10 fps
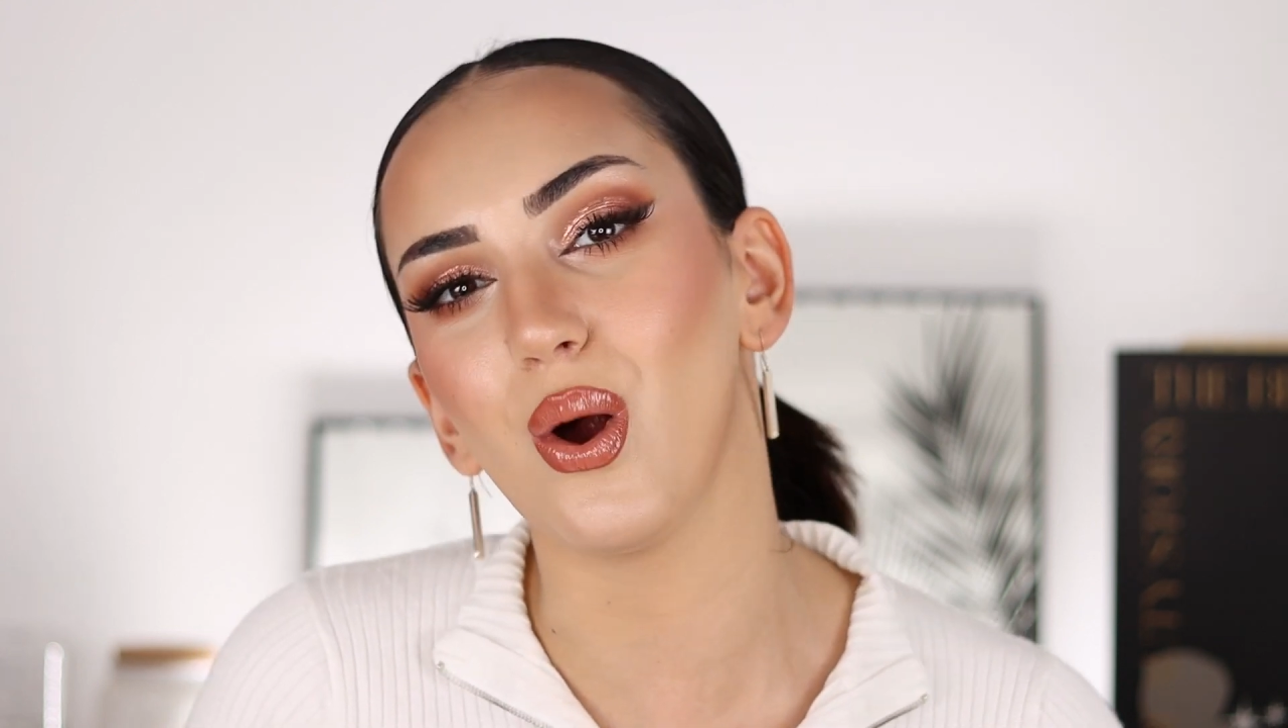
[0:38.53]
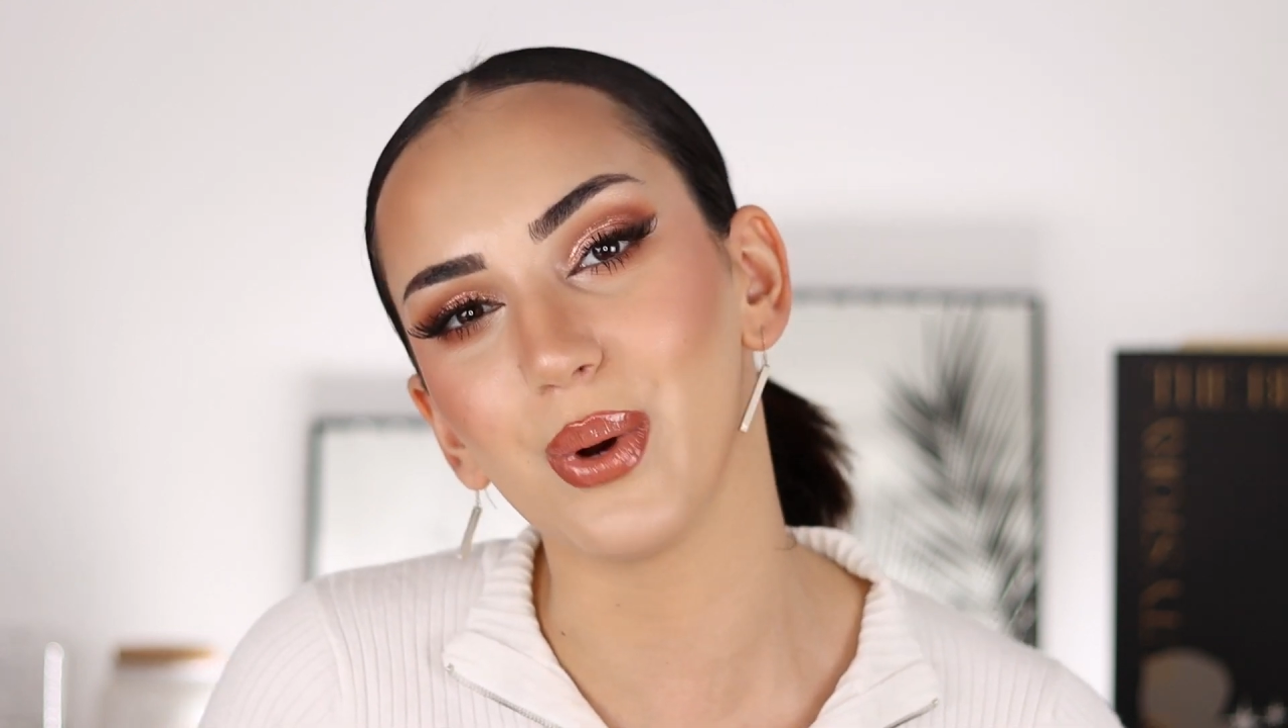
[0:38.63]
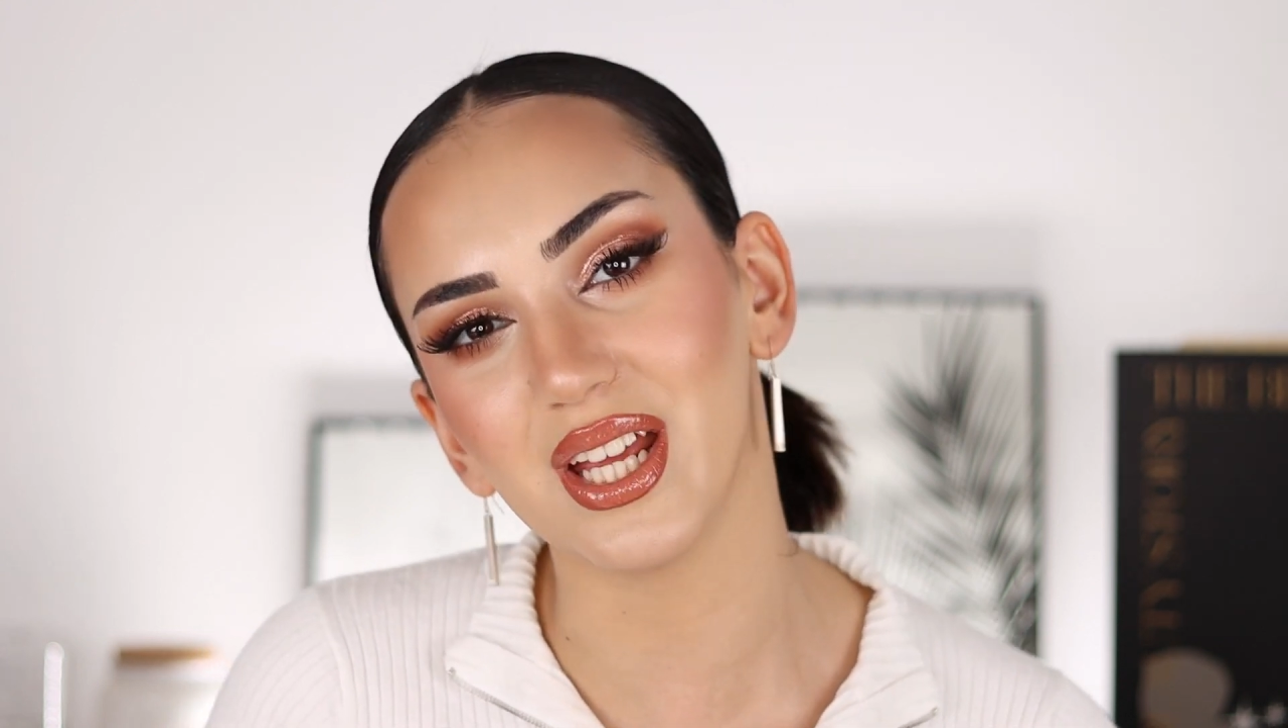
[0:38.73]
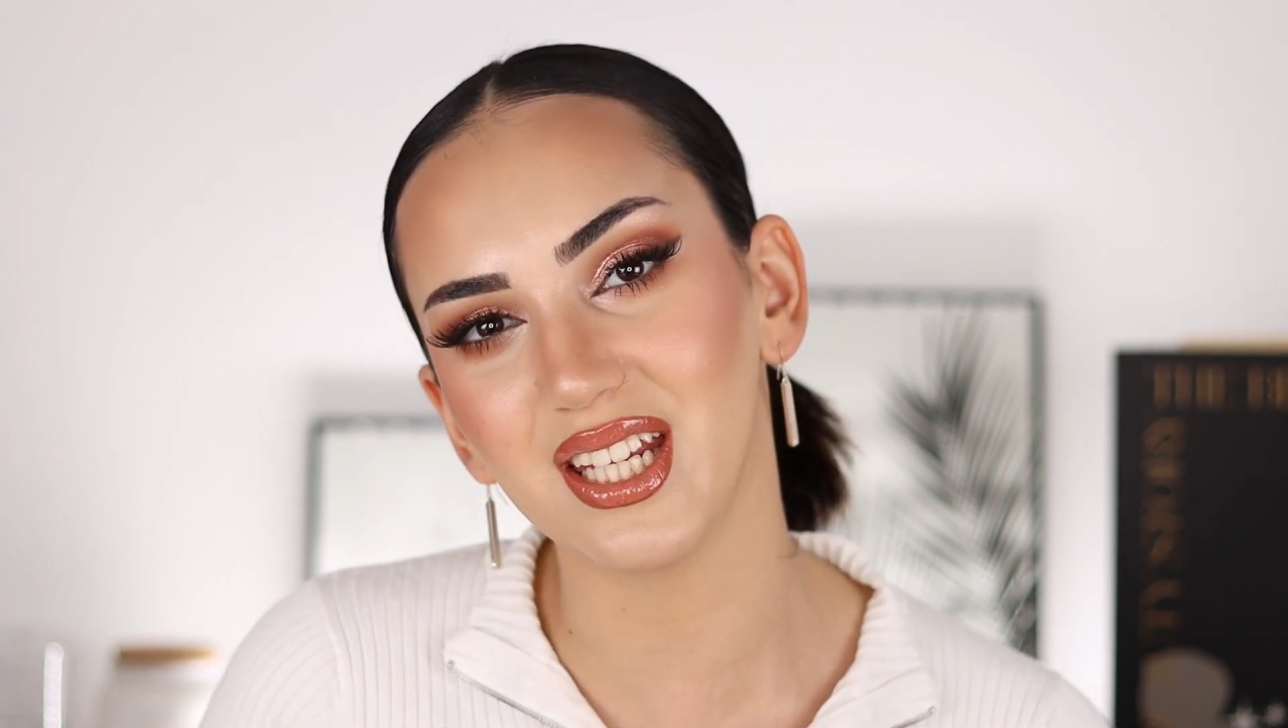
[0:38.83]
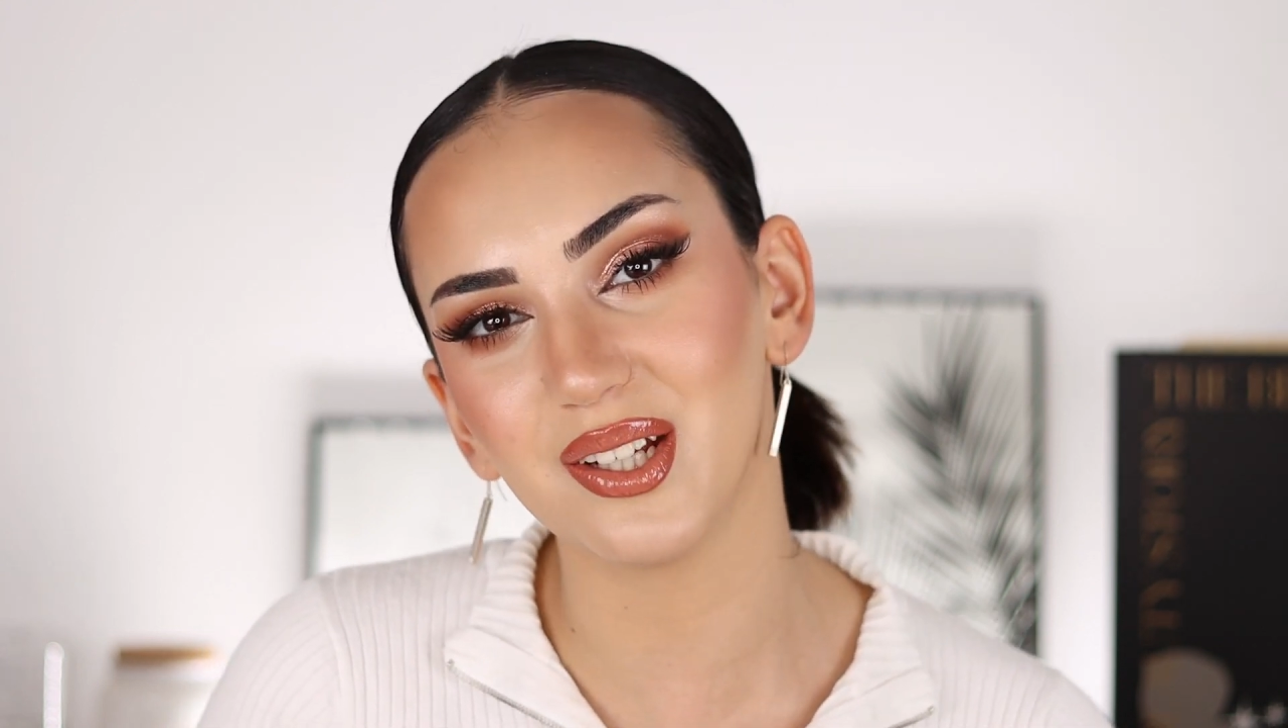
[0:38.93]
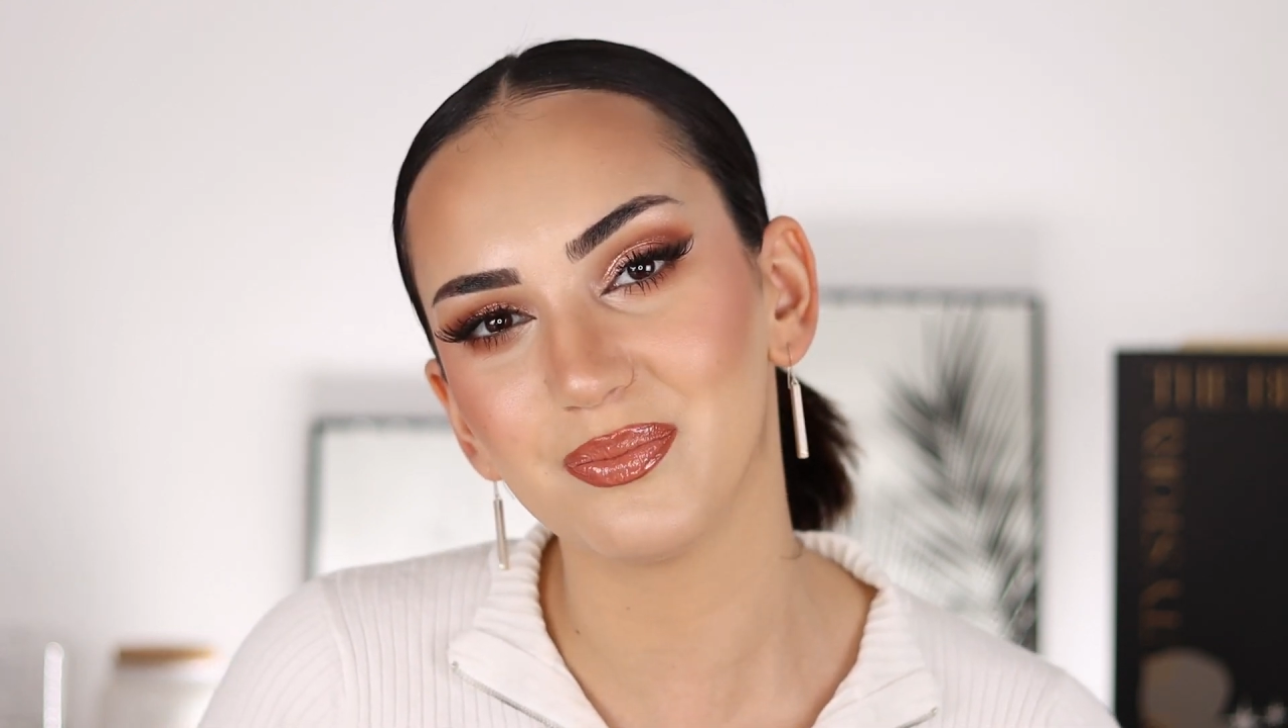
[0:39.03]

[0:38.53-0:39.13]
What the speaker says: already.